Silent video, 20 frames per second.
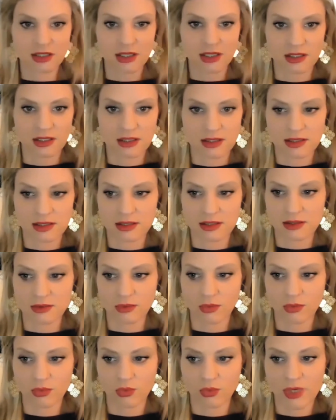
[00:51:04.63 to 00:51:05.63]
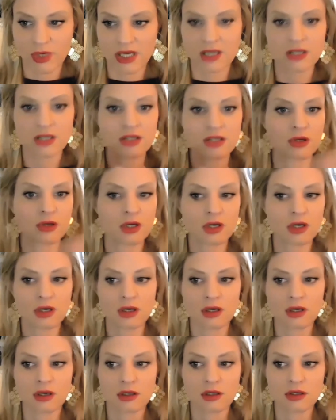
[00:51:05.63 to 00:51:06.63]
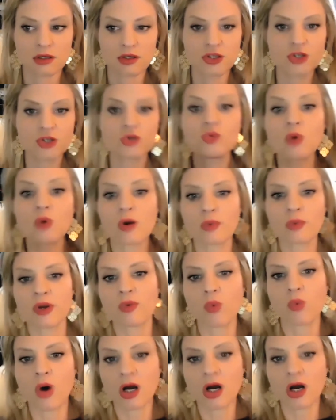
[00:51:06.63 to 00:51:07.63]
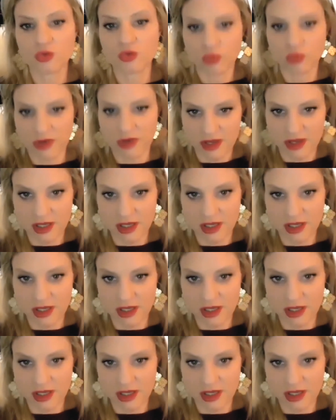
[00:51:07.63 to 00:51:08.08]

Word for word: it's, we can do what we want with